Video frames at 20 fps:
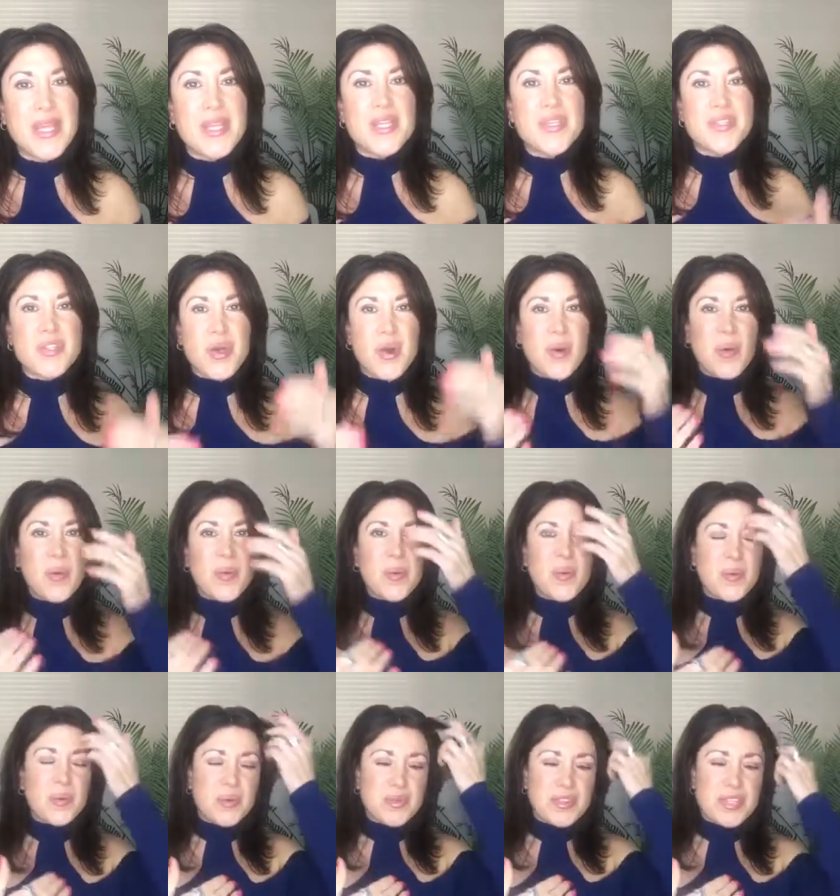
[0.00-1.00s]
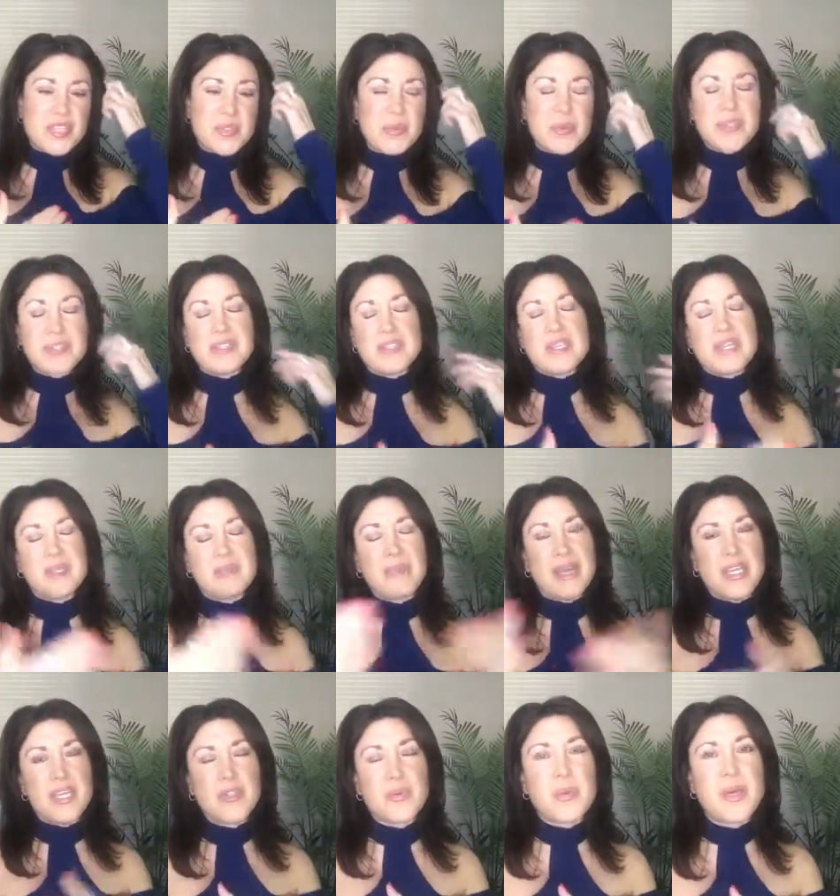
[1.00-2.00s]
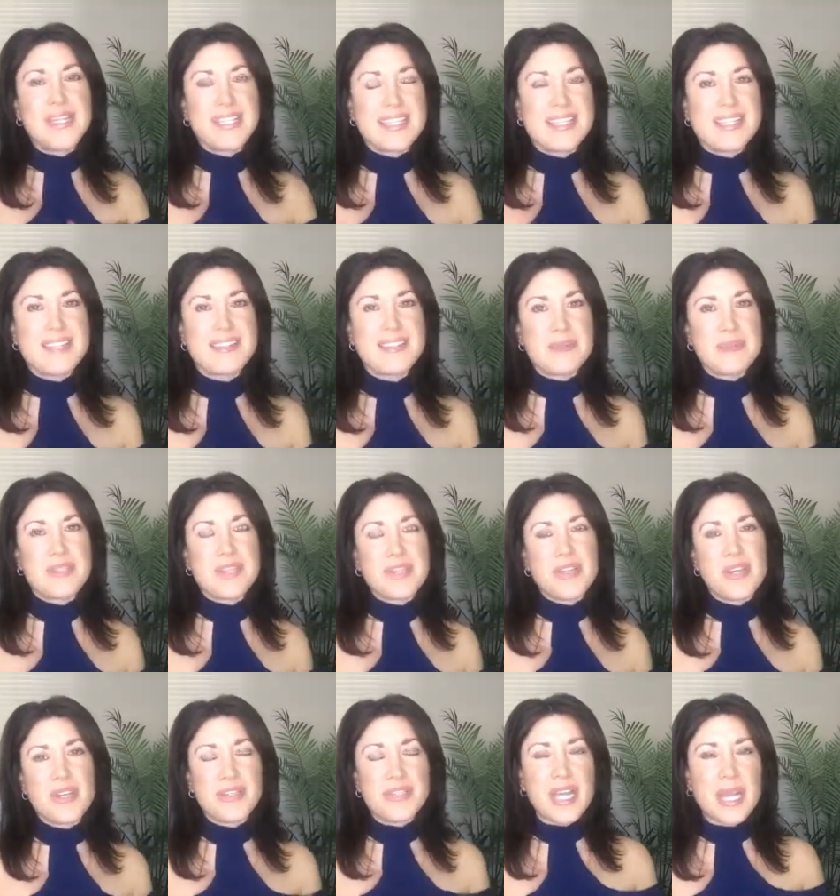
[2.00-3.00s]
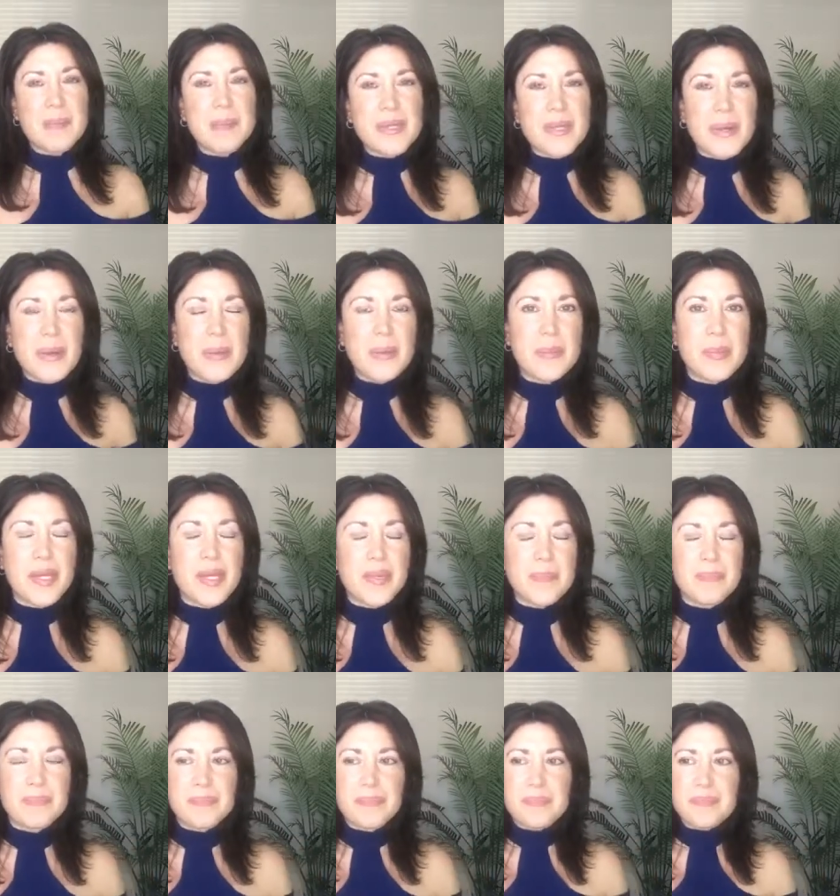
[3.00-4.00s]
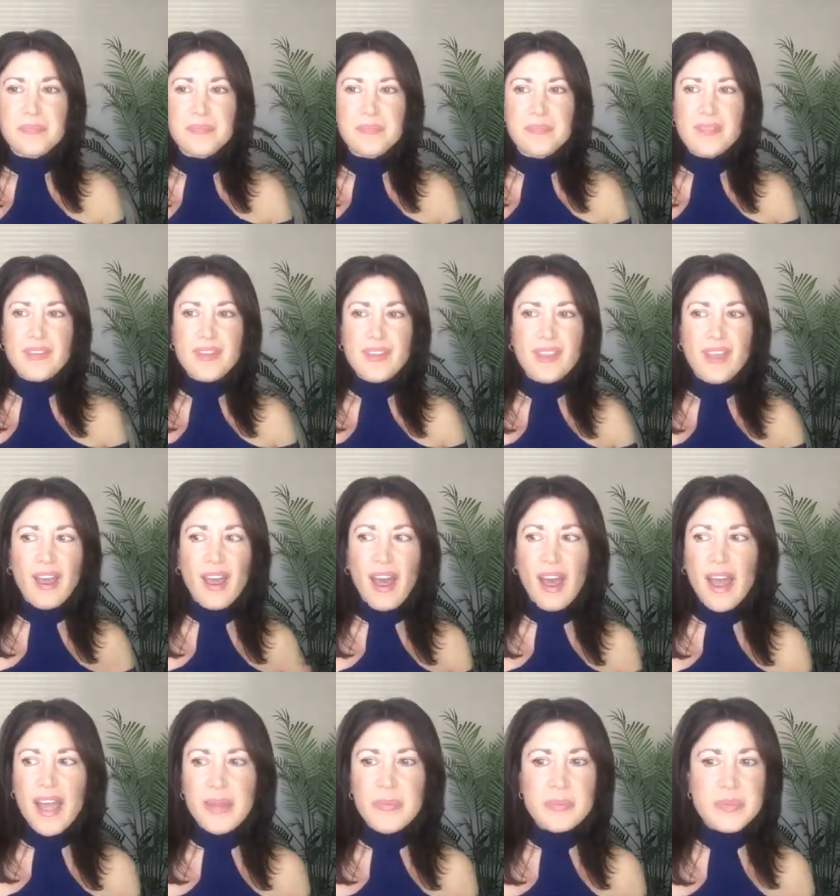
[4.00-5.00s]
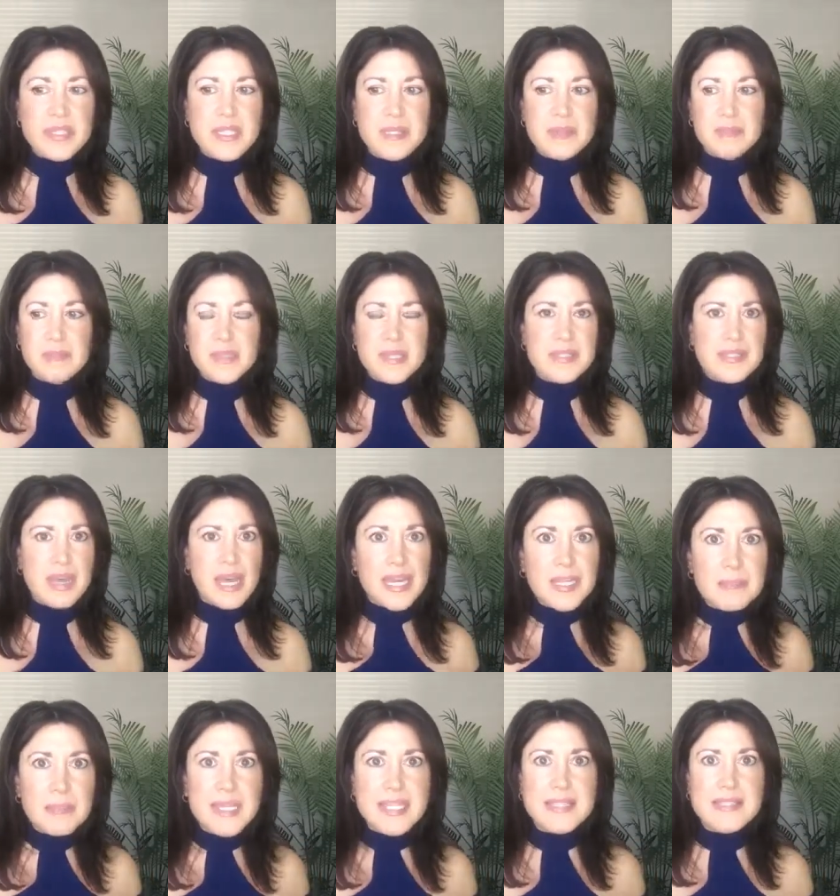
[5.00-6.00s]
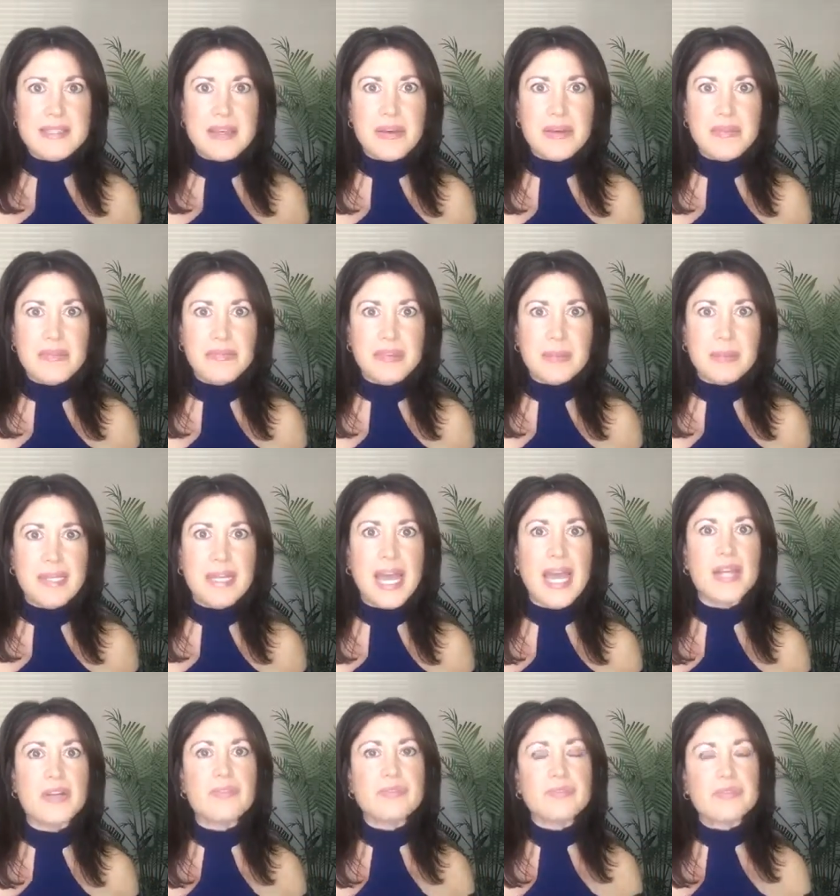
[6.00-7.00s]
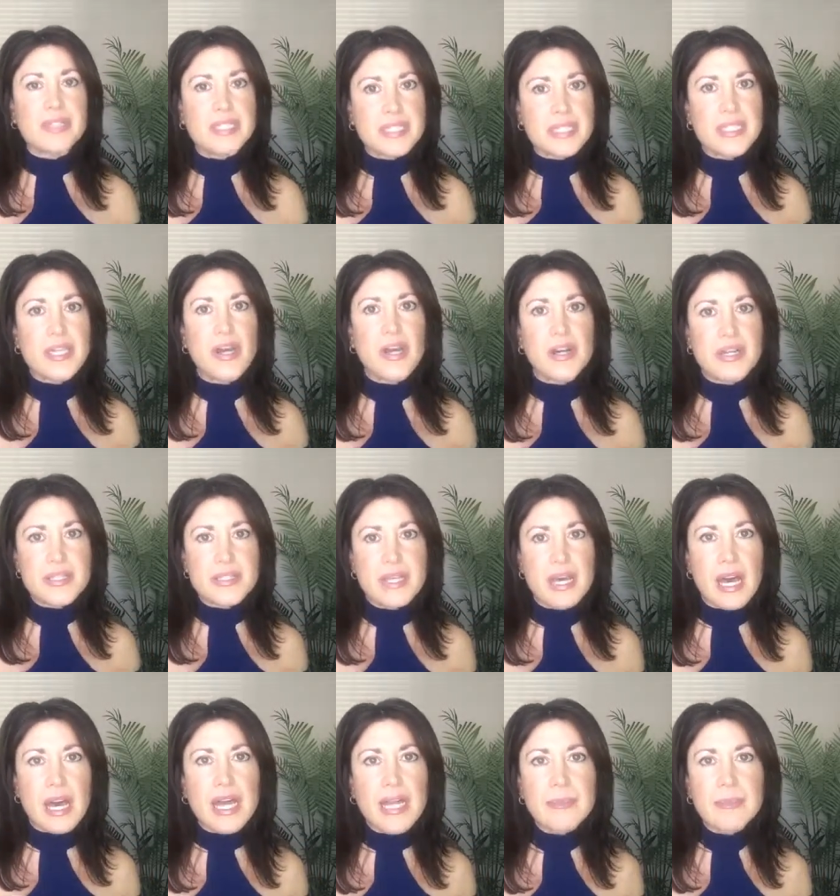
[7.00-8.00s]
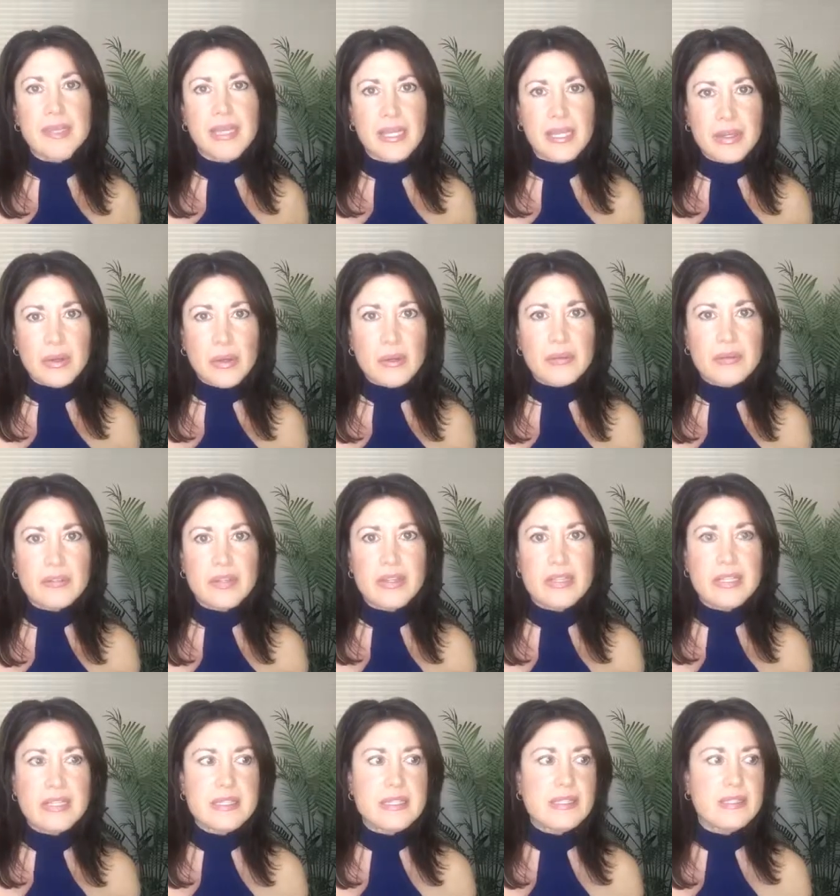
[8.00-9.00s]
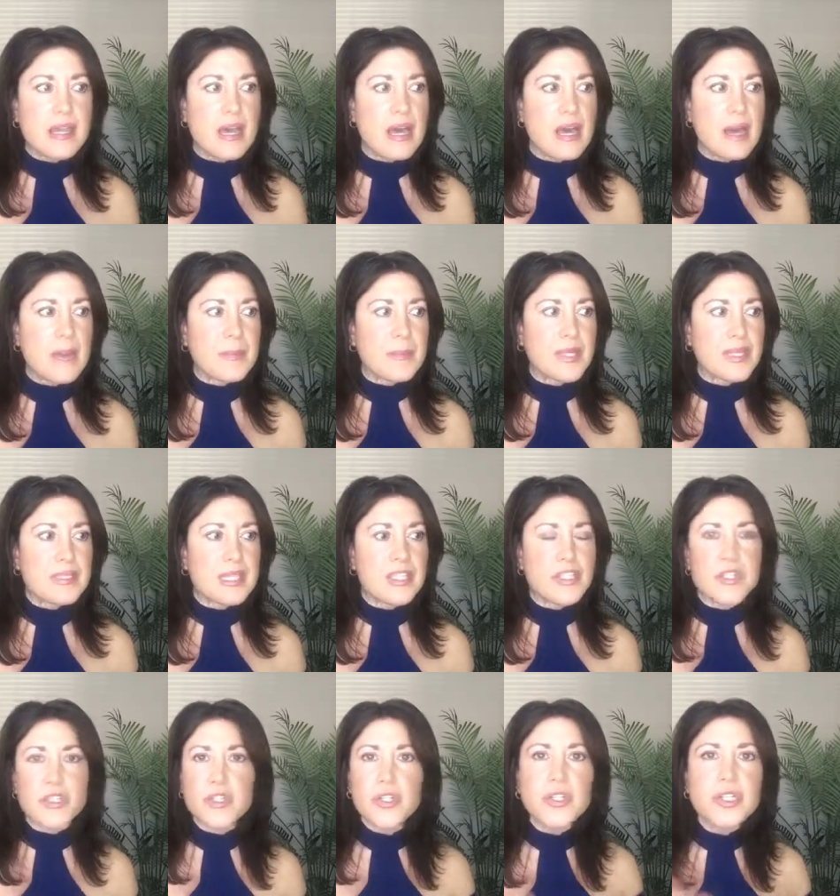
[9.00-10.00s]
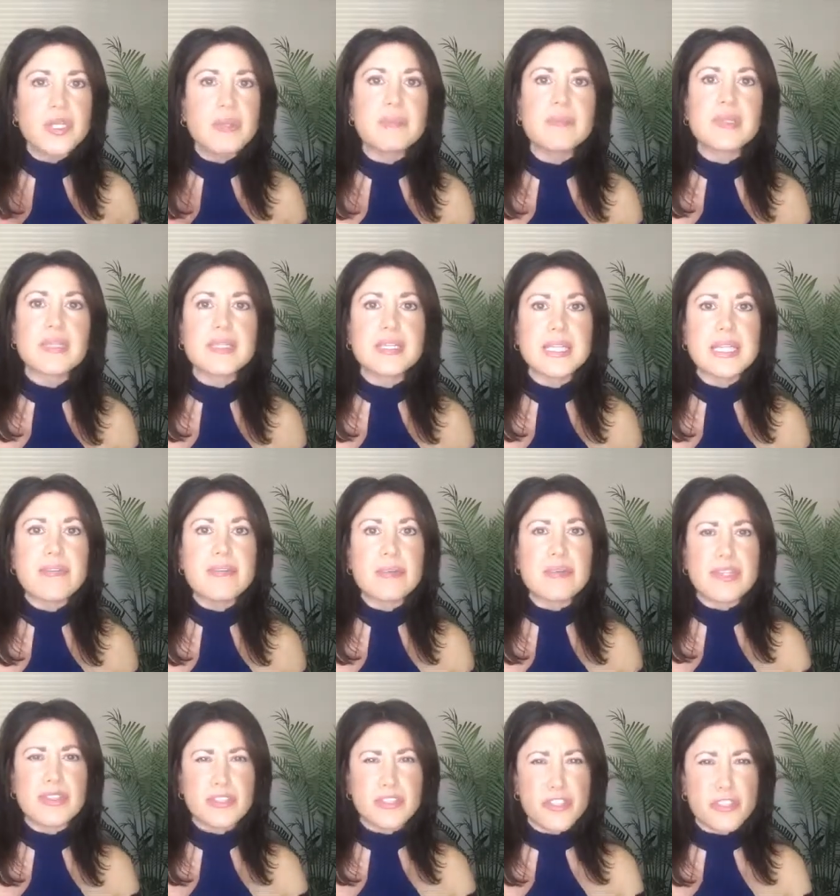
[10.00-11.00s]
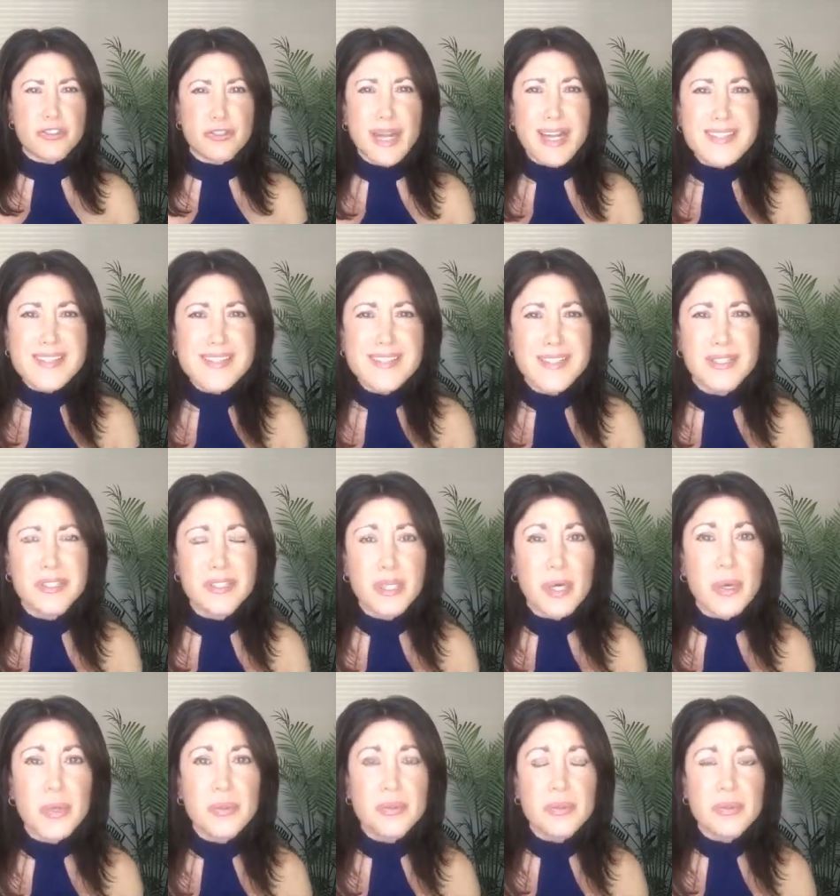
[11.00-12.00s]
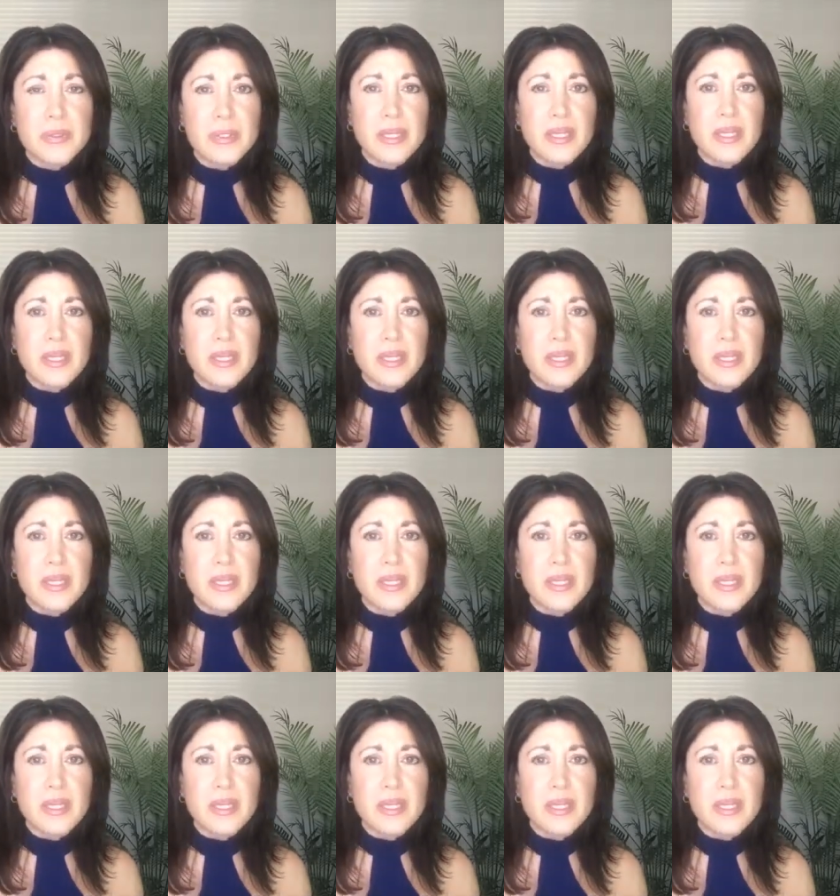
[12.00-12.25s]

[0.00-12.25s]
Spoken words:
So this was in my 20s. This was a long time ago, but I was beside myself. I mean, I had a really hard time getting over this because I just couldn't believe, I mean, the trust alone.